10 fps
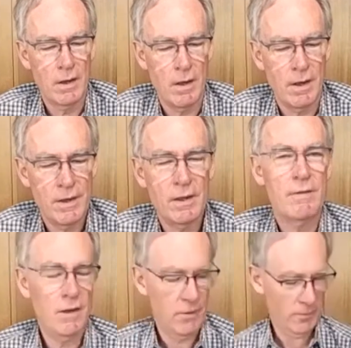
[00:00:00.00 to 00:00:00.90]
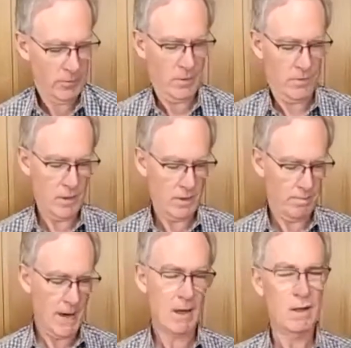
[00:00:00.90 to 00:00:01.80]
identifies himself on the
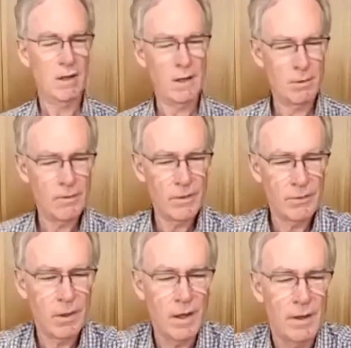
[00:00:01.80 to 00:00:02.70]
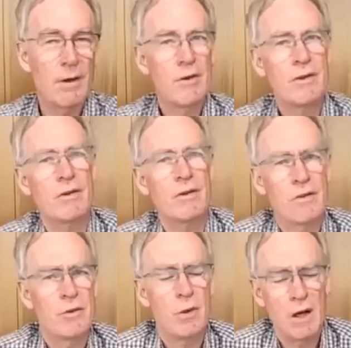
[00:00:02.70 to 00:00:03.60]
back label of this wine, not just as
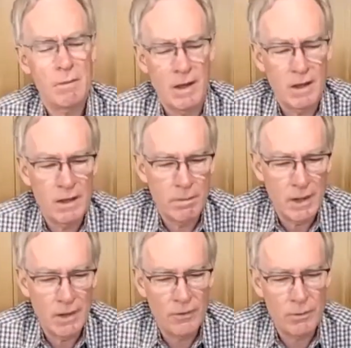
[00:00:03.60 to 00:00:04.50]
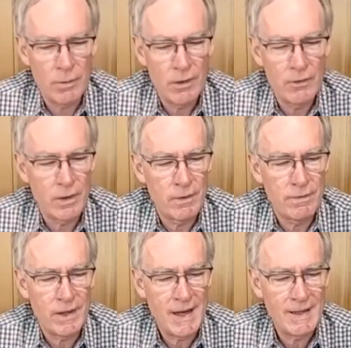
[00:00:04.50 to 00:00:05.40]
the winemaker, but as a Riesling
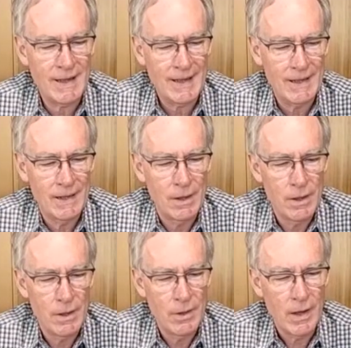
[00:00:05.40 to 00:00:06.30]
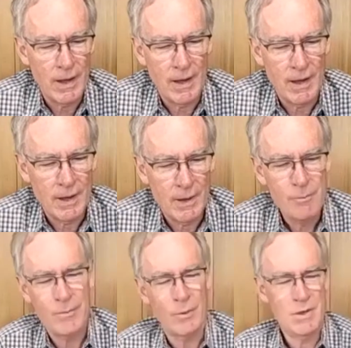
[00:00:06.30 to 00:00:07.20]
fanatic,
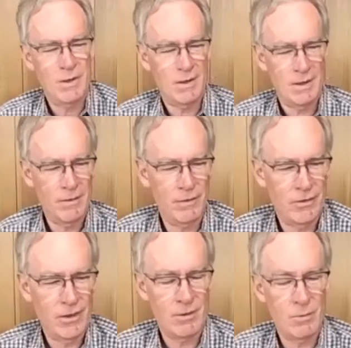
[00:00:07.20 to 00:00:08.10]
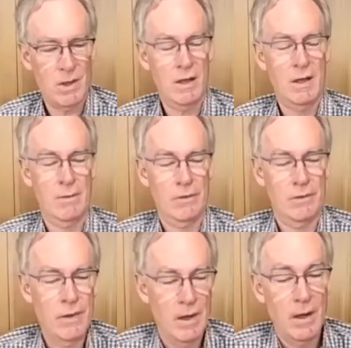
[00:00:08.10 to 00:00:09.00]
which you don't often see on wine labels.
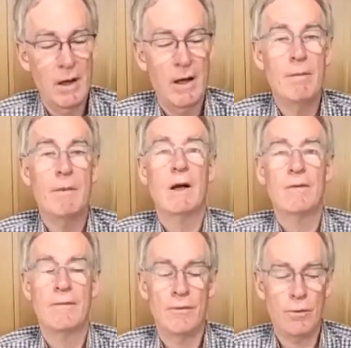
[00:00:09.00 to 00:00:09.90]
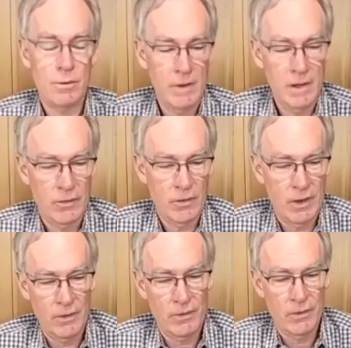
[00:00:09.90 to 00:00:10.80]
He makes 4
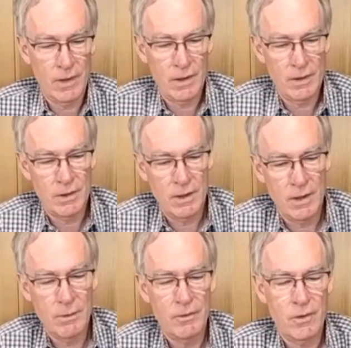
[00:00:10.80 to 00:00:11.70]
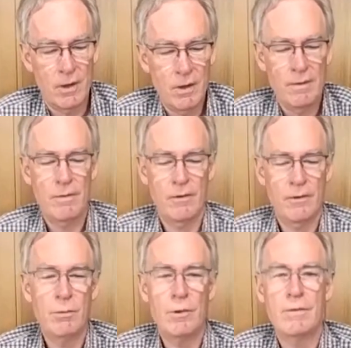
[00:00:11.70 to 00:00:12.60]
Rieslings each year, which is a lot for a
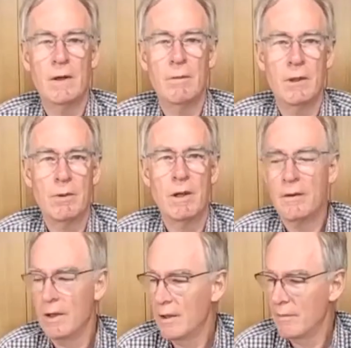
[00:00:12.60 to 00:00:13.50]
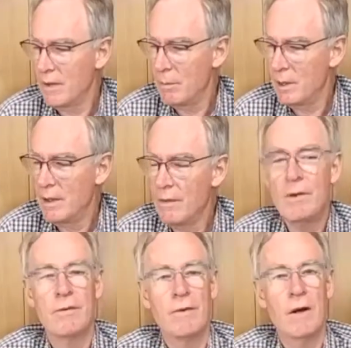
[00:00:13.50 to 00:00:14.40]
small family winery. And I believe
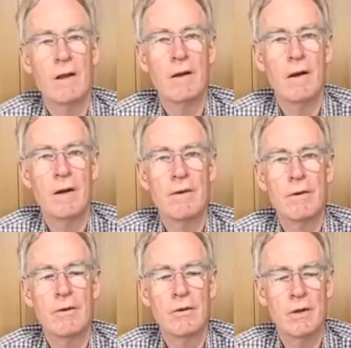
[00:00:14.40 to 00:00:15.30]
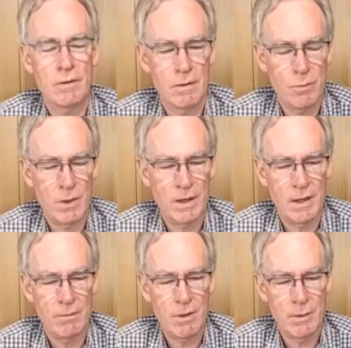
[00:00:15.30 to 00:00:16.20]
his father, Andrew, said to him one
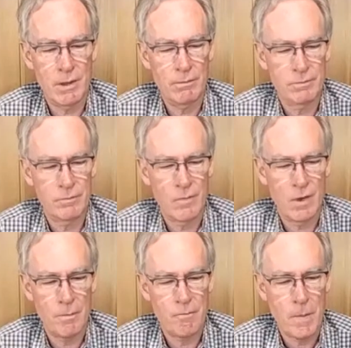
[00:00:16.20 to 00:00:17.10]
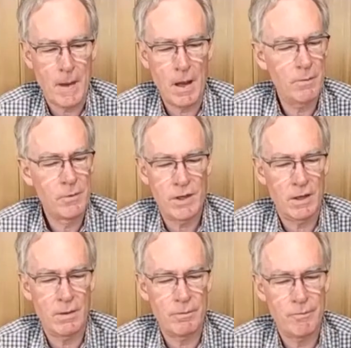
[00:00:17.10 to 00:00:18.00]
day,
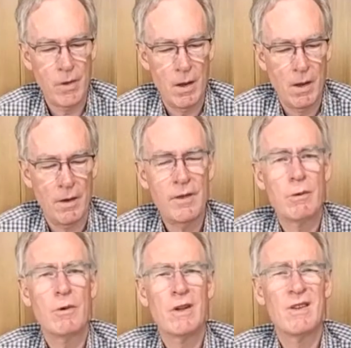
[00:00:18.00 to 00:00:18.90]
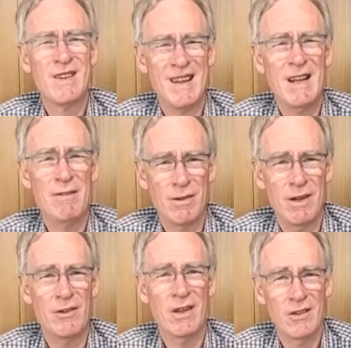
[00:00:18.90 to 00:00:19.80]
Jacob, I think we've got enough
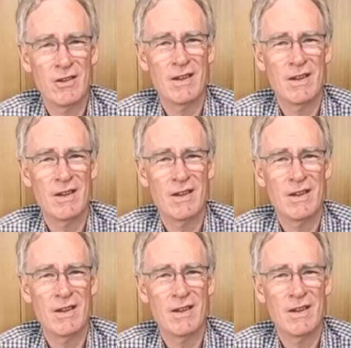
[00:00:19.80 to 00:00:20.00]
Rieslings.